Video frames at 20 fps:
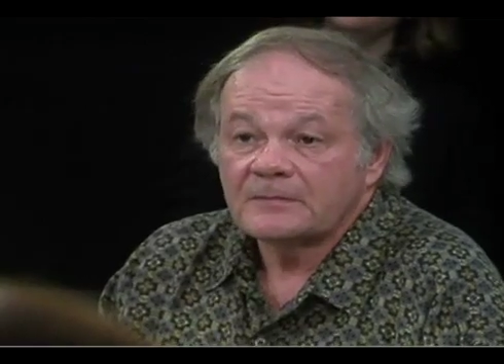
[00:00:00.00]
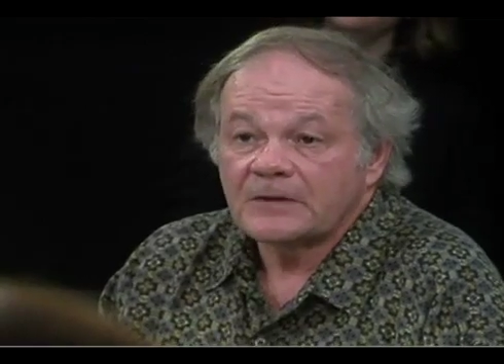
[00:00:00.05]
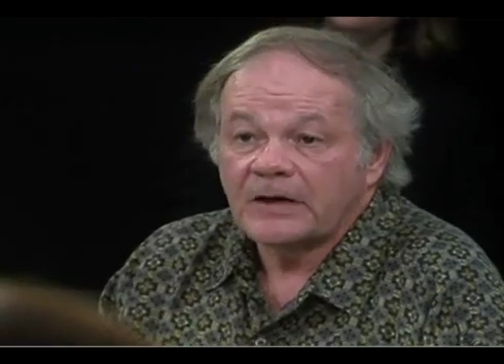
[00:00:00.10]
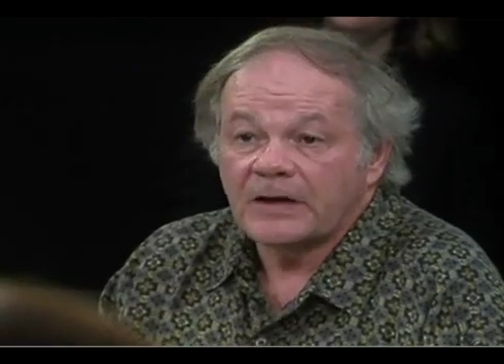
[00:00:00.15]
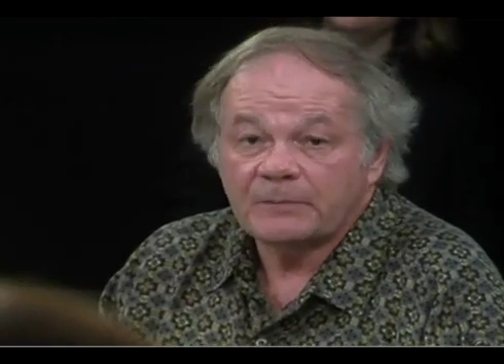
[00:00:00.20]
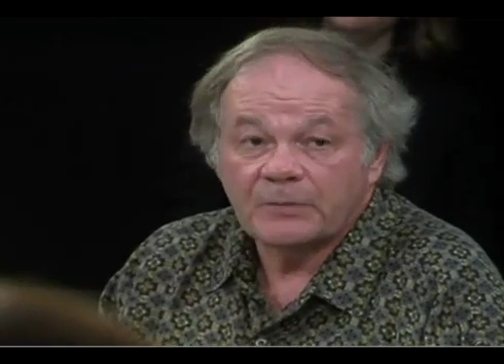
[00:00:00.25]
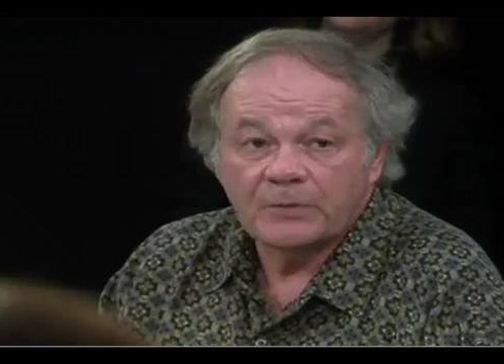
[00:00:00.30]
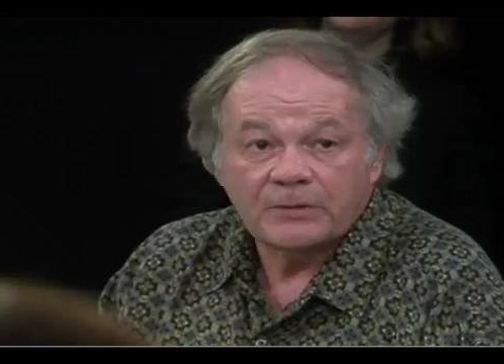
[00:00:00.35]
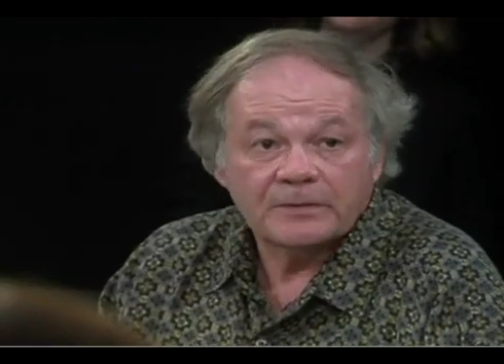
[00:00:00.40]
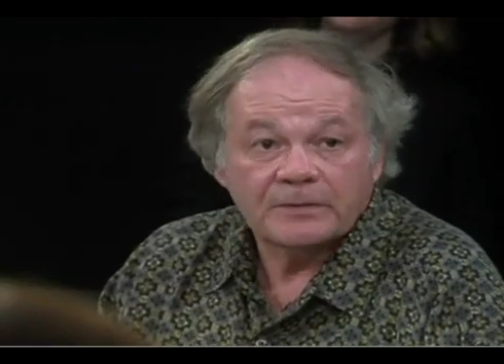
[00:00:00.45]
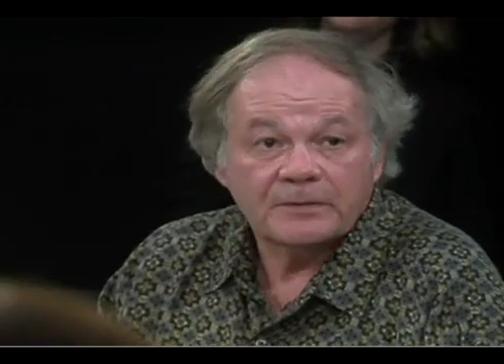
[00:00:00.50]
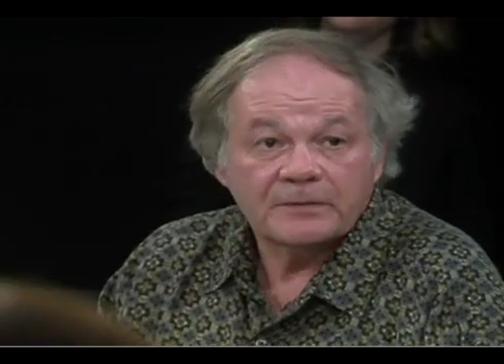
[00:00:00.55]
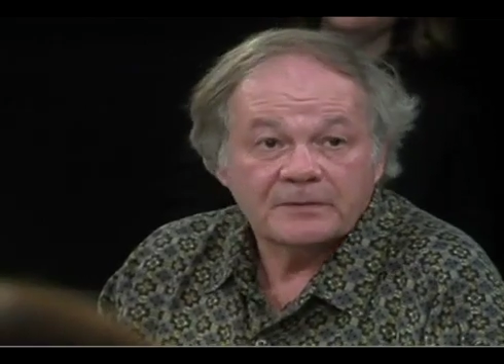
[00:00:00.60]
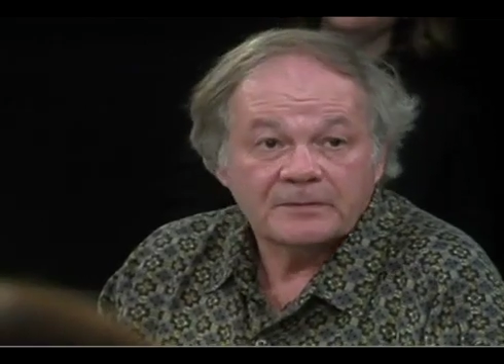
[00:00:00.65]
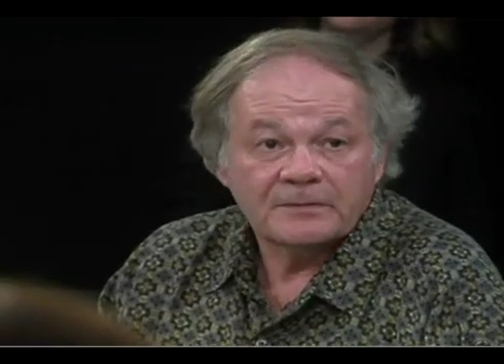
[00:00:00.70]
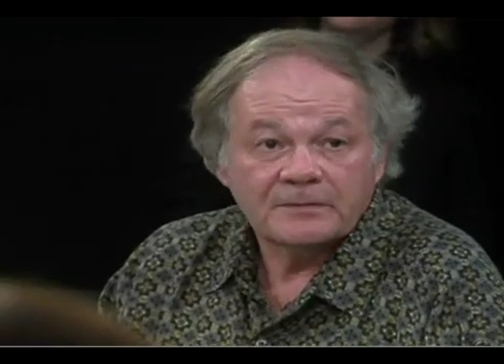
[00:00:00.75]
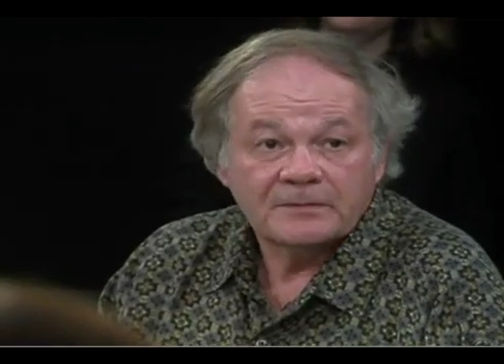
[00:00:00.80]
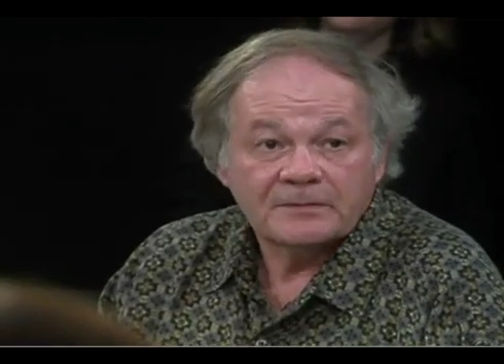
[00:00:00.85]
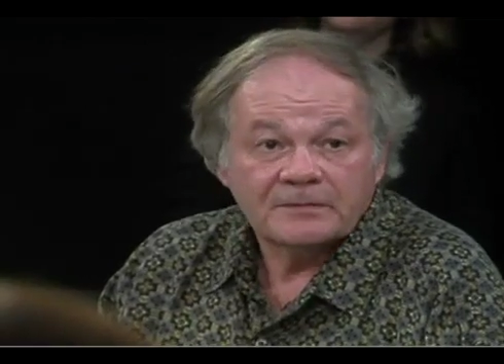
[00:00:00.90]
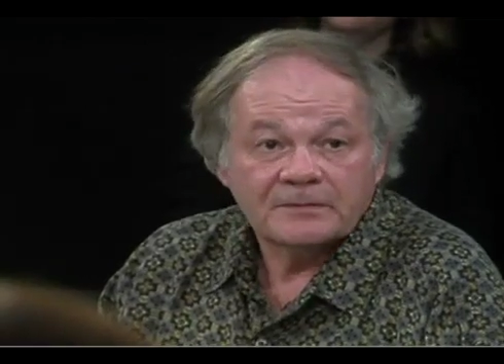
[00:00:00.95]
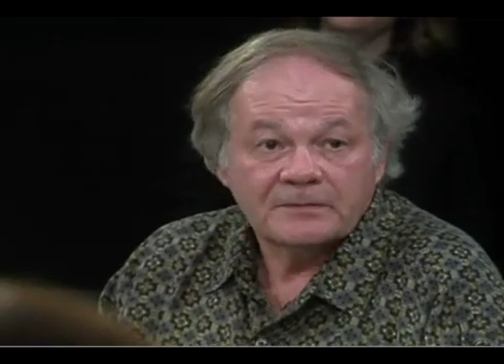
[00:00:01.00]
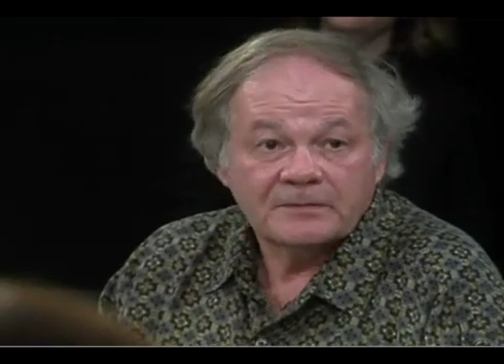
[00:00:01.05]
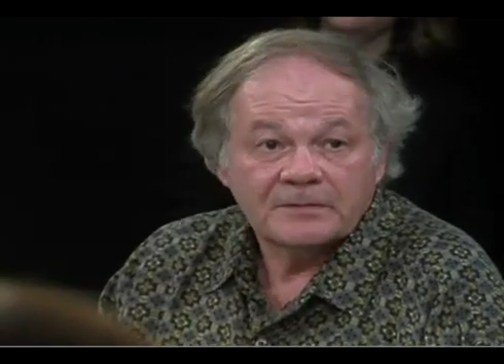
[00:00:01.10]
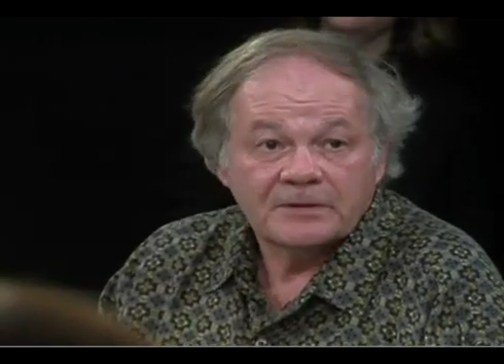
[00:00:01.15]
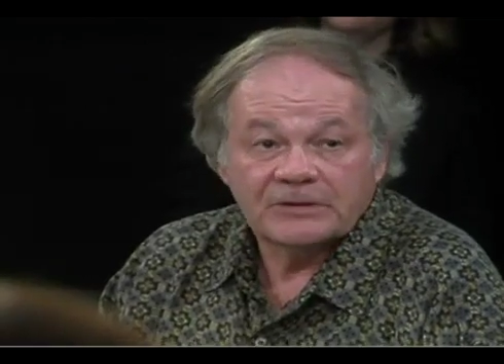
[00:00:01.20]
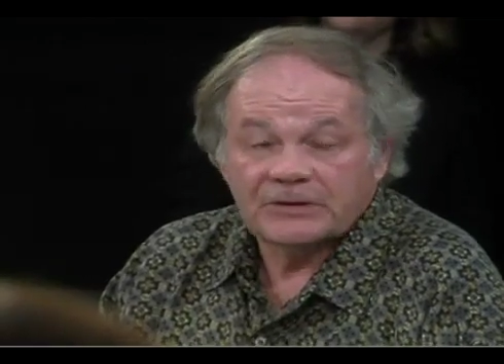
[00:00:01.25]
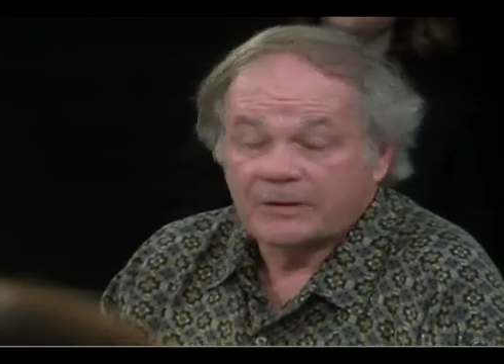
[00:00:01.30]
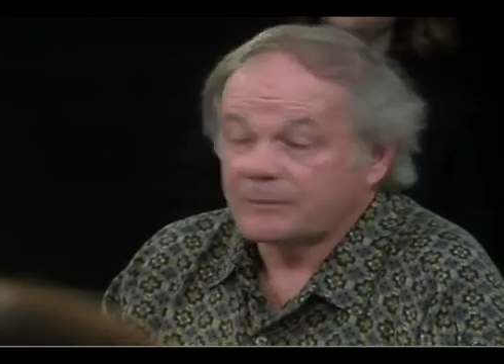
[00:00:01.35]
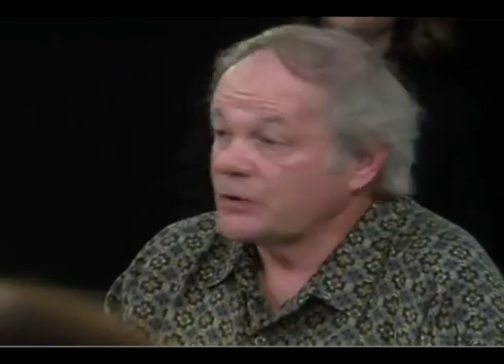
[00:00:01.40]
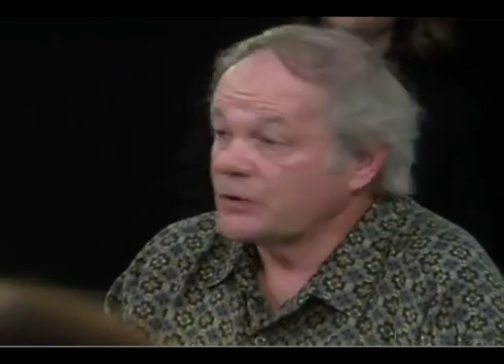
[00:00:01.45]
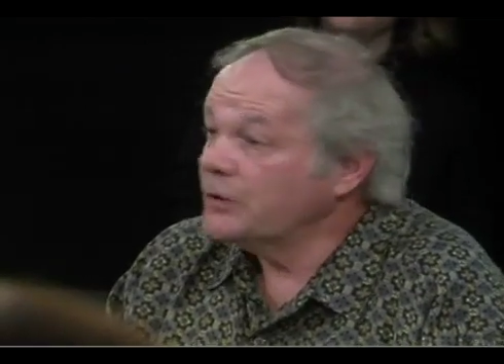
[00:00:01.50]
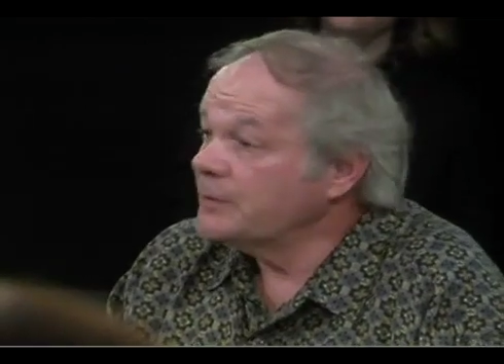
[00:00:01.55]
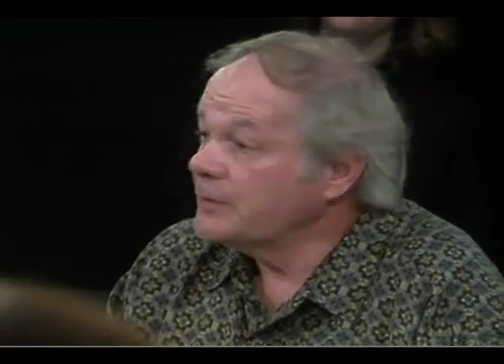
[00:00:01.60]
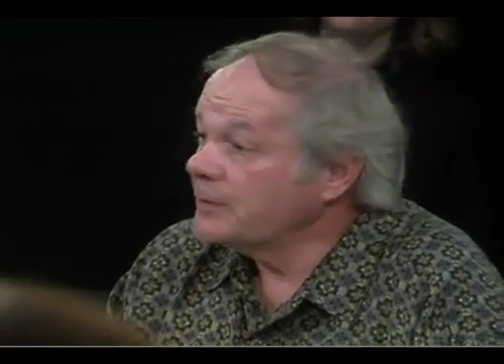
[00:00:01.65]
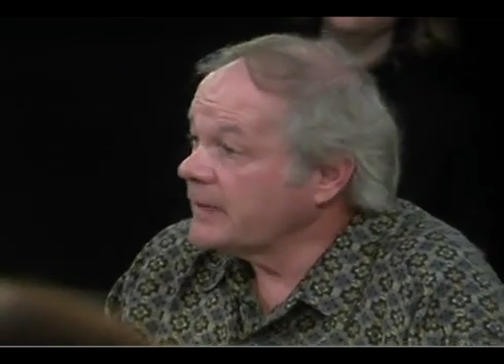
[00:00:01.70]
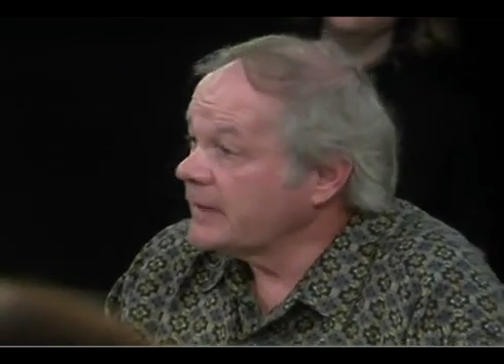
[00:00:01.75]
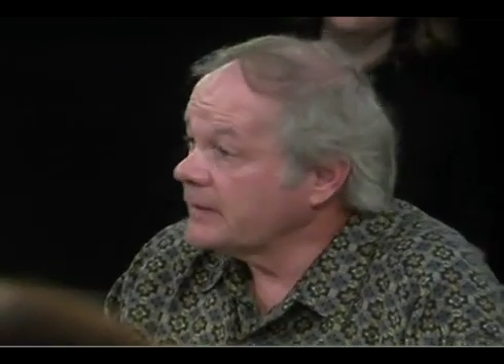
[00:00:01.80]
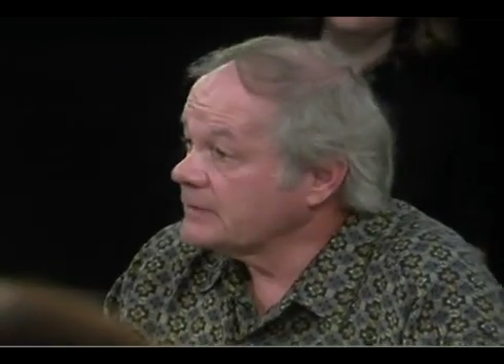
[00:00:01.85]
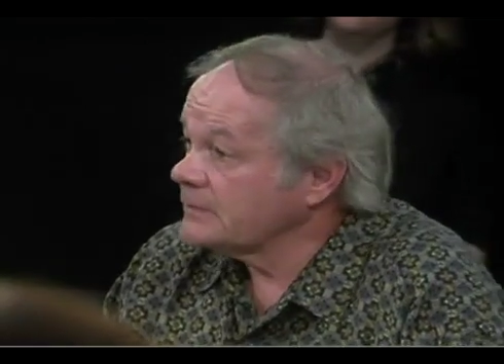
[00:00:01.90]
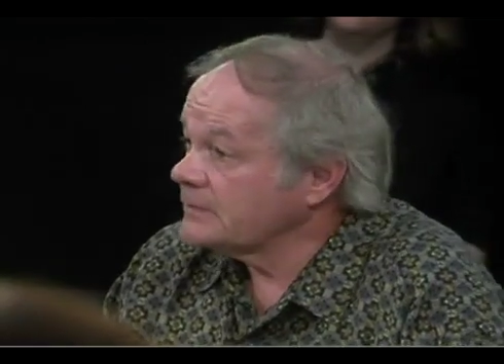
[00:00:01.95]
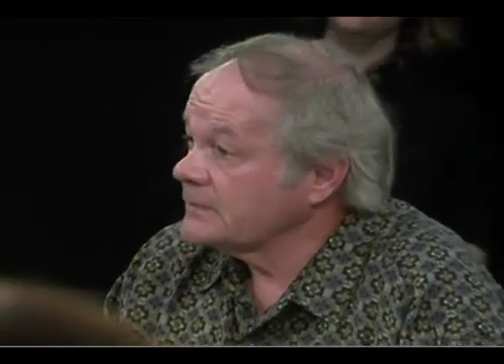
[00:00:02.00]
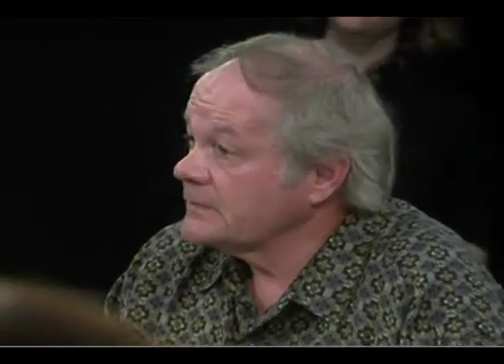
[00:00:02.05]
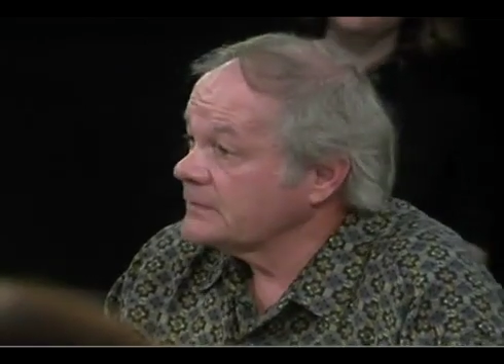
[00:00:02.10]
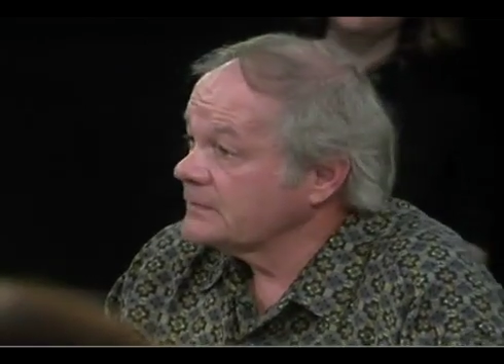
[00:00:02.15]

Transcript: at birth, except the human mammal.